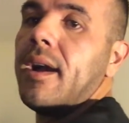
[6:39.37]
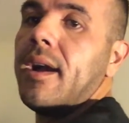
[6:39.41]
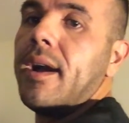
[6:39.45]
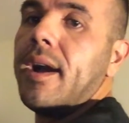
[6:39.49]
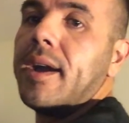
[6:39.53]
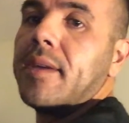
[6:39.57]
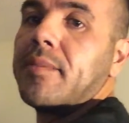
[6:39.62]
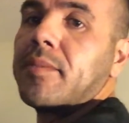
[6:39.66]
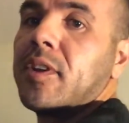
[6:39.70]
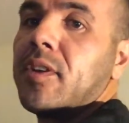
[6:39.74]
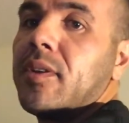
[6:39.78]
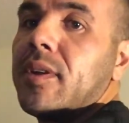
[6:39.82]

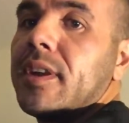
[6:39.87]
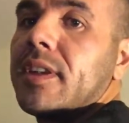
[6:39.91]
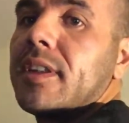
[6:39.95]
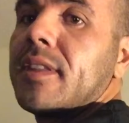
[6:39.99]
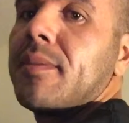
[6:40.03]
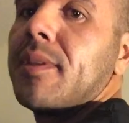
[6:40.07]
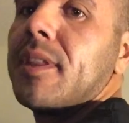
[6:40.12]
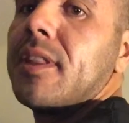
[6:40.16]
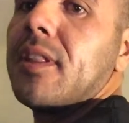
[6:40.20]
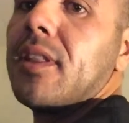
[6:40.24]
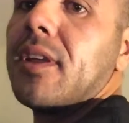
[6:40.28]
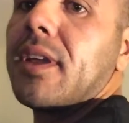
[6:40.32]
I'm going
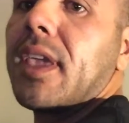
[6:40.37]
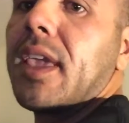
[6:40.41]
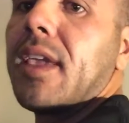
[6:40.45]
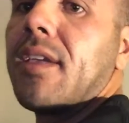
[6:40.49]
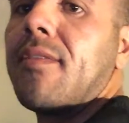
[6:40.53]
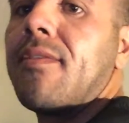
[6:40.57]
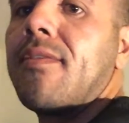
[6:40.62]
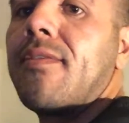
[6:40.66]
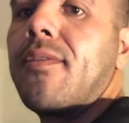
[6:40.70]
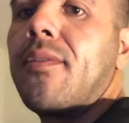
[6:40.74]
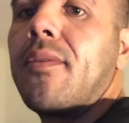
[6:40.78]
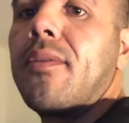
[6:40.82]
to be
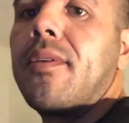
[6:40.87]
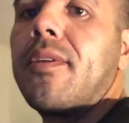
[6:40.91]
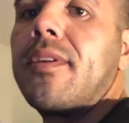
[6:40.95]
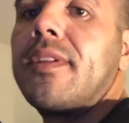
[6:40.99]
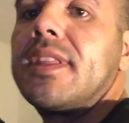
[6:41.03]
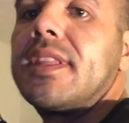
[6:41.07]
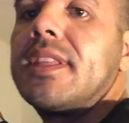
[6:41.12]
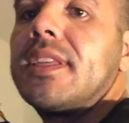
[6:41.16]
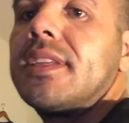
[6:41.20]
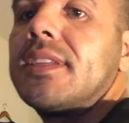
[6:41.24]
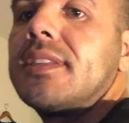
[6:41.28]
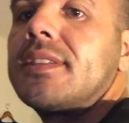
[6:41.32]
looking
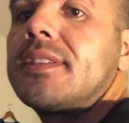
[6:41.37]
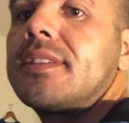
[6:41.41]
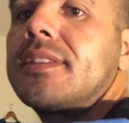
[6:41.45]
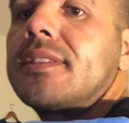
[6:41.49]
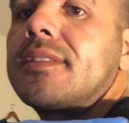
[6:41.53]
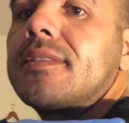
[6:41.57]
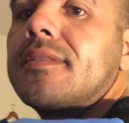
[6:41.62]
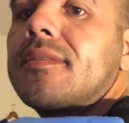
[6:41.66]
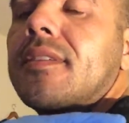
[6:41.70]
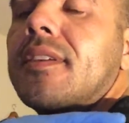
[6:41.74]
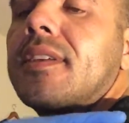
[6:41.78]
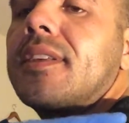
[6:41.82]
for
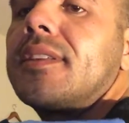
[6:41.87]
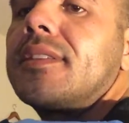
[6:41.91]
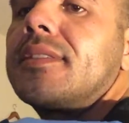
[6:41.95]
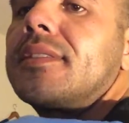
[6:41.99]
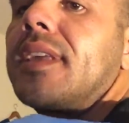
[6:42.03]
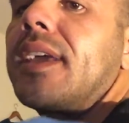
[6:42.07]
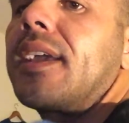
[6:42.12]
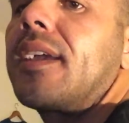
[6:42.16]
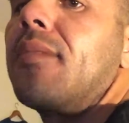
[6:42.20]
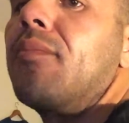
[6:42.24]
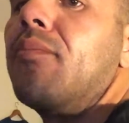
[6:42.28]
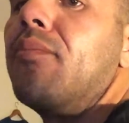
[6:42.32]
this.
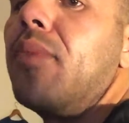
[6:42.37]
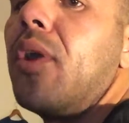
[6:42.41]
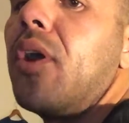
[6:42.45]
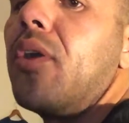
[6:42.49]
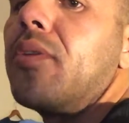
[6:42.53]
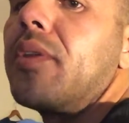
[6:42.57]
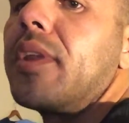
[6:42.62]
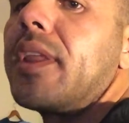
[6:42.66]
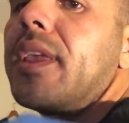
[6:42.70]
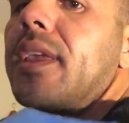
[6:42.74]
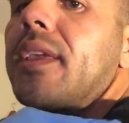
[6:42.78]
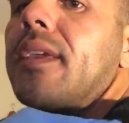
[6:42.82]
It's like a
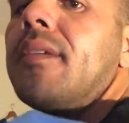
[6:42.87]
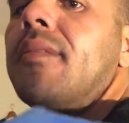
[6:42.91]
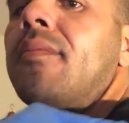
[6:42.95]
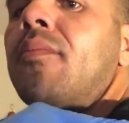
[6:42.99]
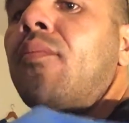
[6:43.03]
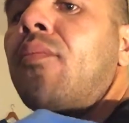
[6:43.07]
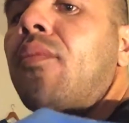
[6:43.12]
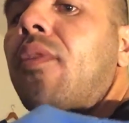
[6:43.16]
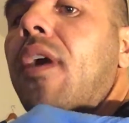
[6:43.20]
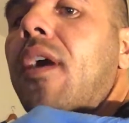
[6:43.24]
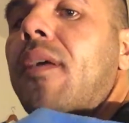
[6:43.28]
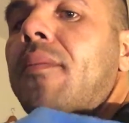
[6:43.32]
bony
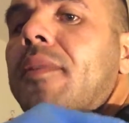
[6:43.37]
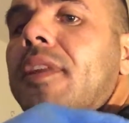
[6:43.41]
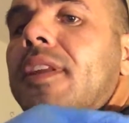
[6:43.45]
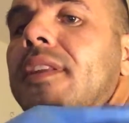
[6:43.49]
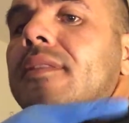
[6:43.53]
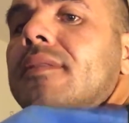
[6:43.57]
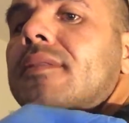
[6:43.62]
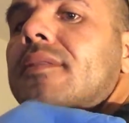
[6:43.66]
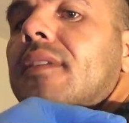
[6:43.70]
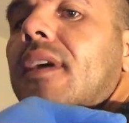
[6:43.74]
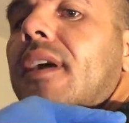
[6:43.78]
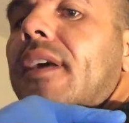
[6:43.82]

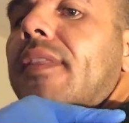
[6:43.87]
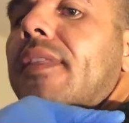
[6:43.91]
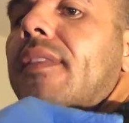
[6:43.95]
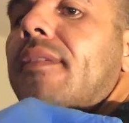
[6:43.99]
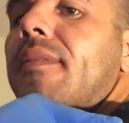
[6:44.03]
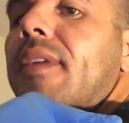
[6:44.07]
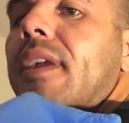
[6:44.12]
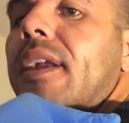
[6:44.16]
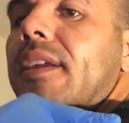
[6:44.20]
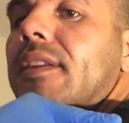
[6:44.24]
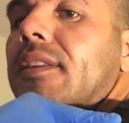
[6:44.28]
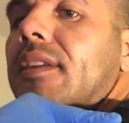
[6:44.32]
prominence on the
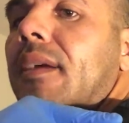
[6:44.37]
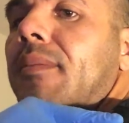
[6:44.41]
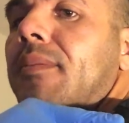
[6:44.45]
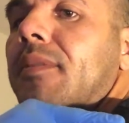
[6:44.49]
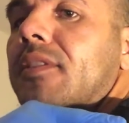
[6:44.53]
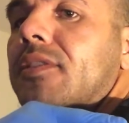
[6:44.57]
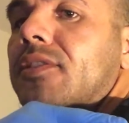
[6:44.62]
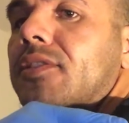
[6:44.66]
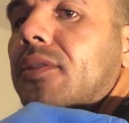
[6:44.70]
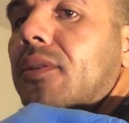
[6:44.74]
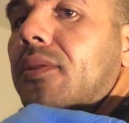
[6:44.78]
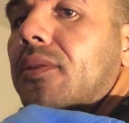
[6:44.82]
very top
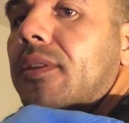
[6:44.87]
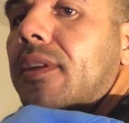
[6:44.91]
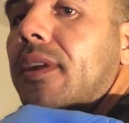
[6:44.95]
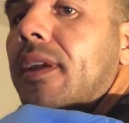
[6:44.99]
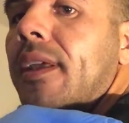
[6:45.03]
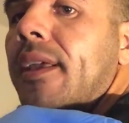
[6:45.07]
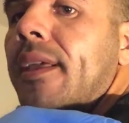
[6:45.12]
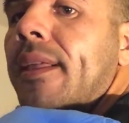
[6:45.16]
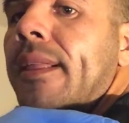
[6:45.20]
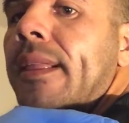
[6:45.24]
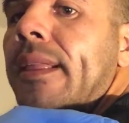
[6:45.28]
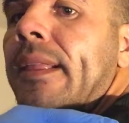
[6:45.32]
of the
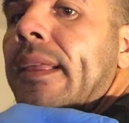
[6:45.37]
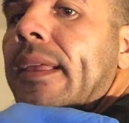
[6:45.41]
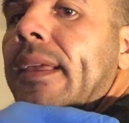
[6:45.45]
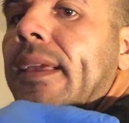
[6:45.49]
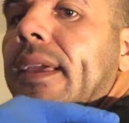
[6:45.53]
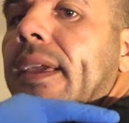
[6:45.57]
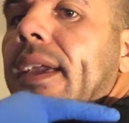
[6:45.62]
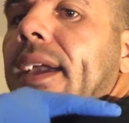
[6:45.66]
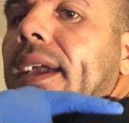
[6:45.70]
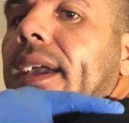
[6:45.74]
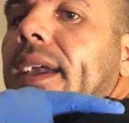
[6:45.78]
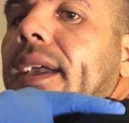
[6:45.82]
shoulder,
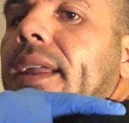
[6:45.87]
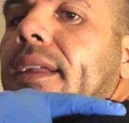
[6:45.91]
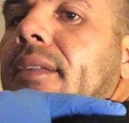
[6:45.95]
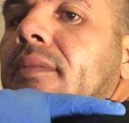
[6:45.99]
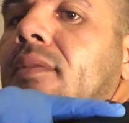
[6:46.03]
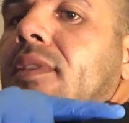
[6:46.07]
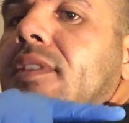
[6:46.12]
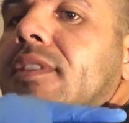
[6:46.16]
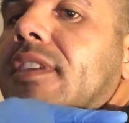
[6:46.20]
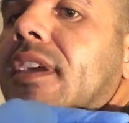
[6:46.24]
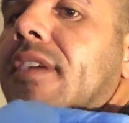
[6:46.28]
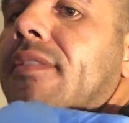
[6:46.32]

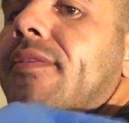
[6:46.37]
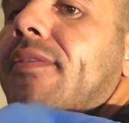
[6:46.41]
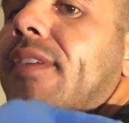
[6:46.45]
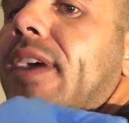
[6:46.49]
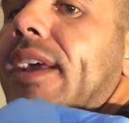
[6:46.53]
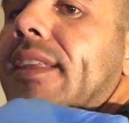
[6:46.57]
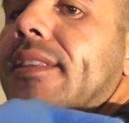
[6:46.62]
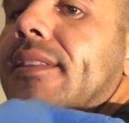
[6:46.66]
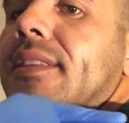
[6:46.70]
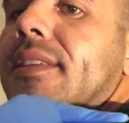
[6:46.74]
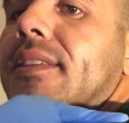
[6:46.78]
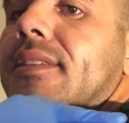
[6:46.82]
and once I
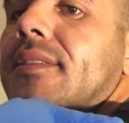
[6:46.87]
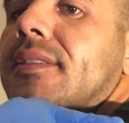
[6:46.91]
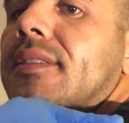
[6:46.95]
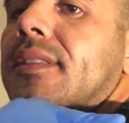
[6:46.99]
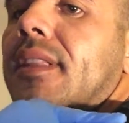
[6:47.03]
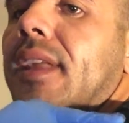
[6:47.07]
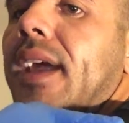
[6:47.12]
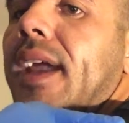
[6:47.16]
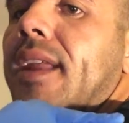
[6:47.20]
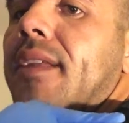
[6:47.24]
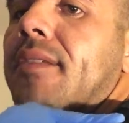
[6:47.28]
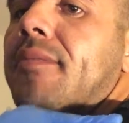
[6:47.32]
find
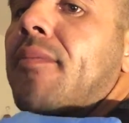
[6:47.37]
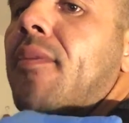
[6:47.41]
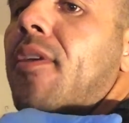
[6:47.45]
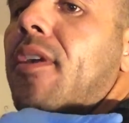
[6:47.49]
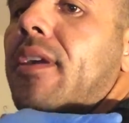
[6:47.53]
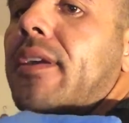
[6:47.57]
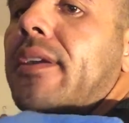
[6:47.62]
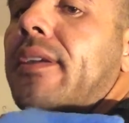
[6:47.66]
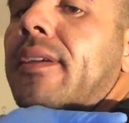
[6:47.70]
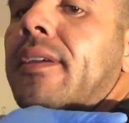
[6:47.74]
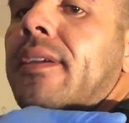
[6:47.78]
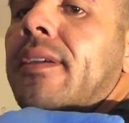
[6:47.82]
this
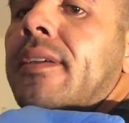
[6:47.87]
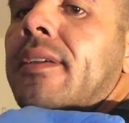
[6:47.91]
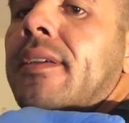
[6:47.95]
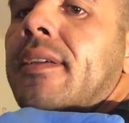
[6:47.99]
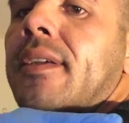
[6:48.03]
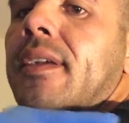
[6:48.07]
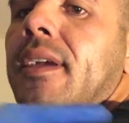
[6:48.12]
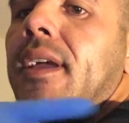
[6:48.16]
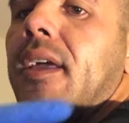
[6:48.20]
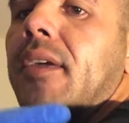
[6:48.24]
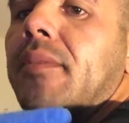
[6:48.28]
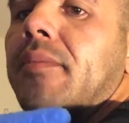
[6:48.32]
landmark,
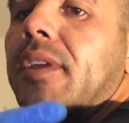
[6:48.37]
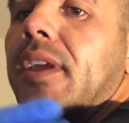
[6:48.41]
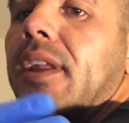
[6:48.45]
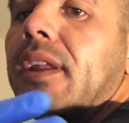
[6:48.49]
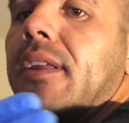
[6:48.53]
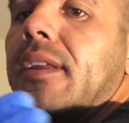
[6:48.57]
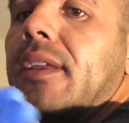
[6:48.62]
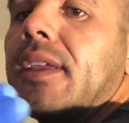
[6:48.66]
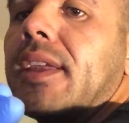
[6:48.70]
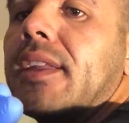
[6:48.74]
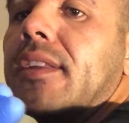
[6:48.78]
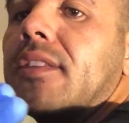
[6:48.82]
I'm
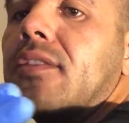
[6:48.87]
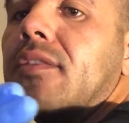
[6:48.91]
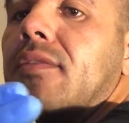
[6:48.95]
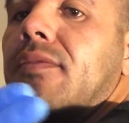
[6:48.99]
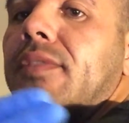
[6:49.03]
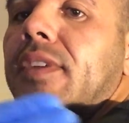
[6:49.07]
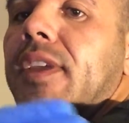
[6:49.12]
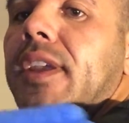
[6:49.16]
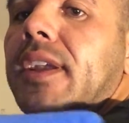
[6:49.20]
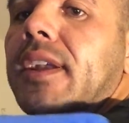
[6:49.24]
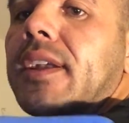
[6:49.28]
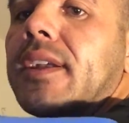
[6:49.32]
gonna get
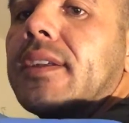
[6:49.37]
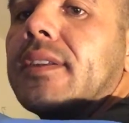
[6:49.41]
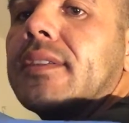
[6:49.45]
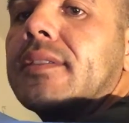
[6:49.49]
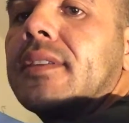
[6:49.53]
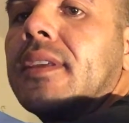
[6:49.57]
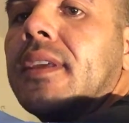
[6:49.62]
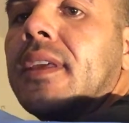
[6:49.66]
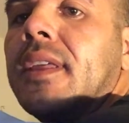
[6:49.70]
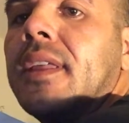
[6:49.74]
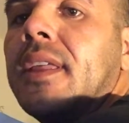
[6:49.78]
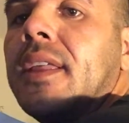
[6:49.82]
2
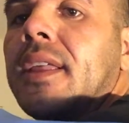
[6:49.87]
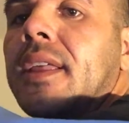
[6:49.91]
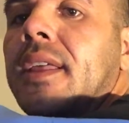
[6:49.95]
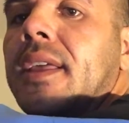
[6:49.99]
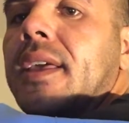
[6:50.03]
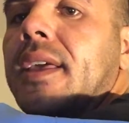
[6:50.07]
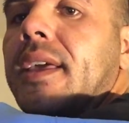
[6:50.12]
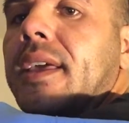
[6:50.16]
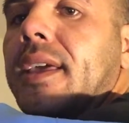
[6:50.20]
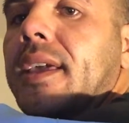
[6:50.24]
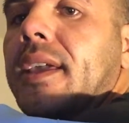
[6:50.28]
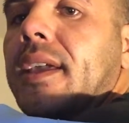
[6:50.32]
fingers
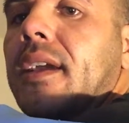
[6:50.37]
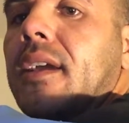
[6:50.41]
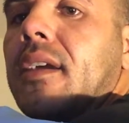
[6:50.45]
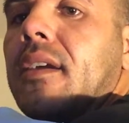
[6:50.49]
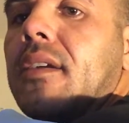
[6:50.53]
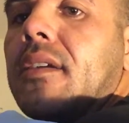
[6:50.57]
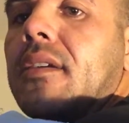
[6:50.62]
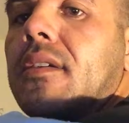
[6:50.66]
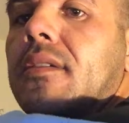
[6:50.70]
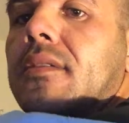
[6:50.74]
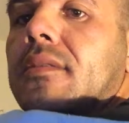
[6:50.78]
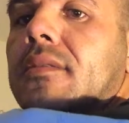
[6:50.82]
and
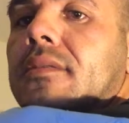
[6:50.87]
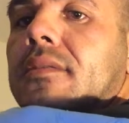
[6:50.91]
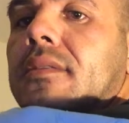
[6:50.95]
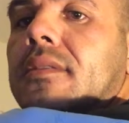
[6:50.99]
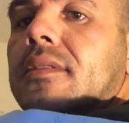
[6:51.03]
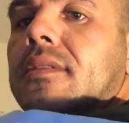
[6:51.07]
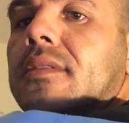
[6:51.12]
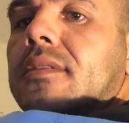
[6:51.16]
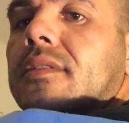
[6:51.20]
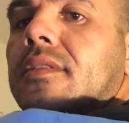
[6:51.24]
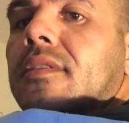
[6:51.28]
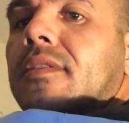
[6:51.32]
go
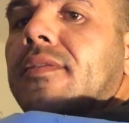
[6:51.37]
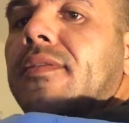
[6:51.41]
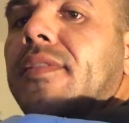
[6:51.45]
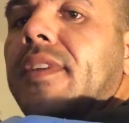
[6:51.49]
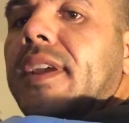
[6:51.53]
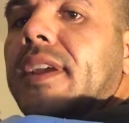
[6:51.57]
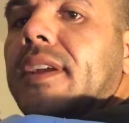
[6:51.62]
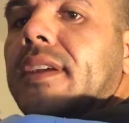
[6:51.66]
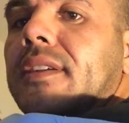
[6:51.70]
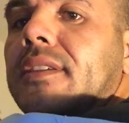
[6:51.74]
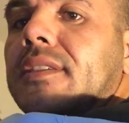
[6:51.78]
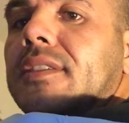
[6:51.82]
2
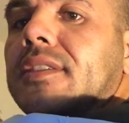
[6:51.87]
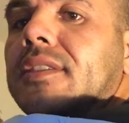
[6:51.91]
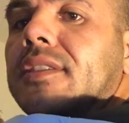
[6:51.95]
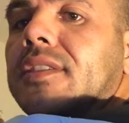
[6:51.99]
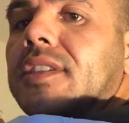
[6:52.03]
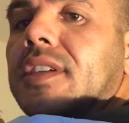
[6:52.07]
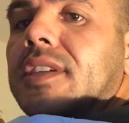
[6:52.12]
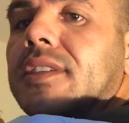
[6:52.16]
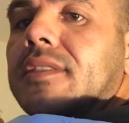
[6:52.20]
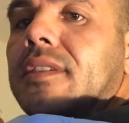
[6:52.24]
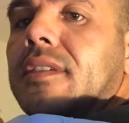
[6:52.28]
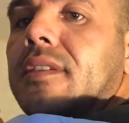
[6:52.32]
fingers
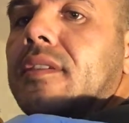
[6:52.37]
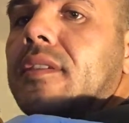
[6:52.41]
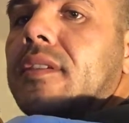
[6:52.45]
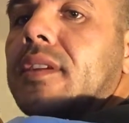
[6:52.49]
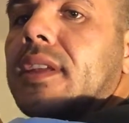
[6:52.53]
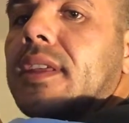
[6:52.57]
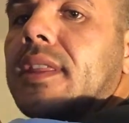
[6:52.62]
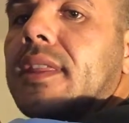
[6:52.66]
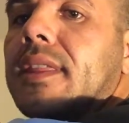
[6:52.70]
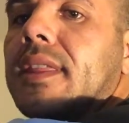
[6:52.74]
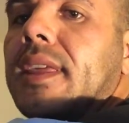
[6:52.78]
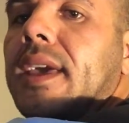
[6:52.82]
just
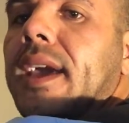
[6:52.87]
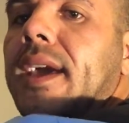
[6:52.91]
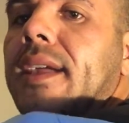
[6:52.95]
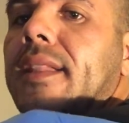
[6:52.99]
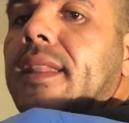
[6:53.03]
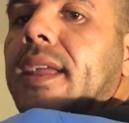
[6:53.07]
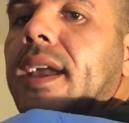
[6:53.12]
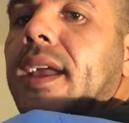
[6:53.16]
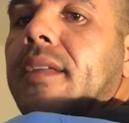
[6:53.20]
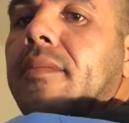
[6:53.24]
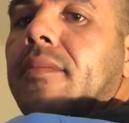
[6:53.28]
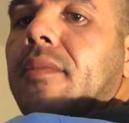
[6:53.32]
underneath
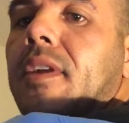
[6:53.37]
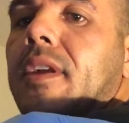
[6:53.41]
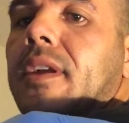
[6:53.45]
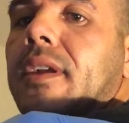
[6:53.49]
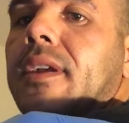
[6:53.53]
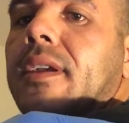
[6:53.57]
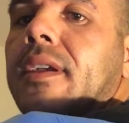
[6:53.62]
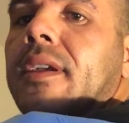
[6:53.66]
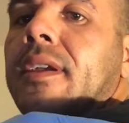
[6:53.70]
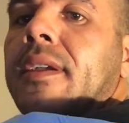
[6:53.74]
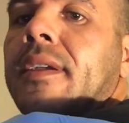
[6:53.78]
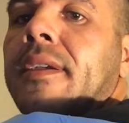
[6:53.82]
that
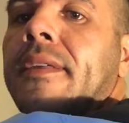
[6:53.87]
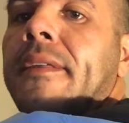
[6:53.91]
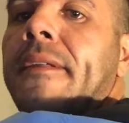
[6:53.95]
landmark.